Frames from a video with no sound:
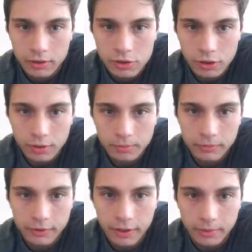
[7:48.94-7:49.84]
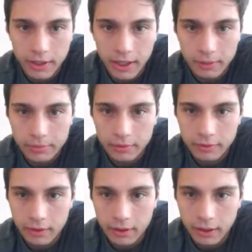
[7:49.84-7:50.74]
In short-term debt,
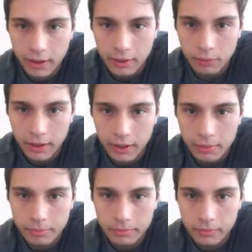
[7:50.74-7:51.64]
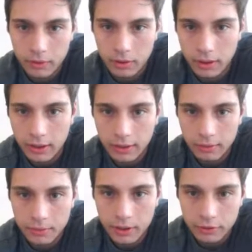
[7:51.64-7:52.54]
we have
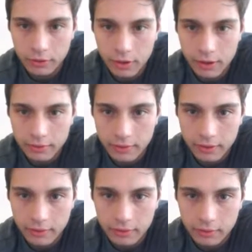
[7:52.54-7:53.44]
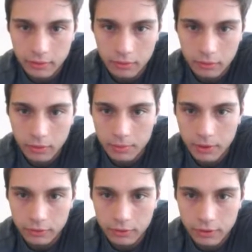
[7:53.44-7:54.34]
$11 million. That's $1
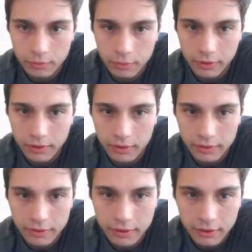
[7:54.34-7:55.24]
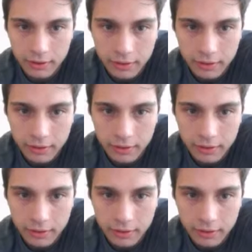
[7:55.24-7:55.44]
million more than last year.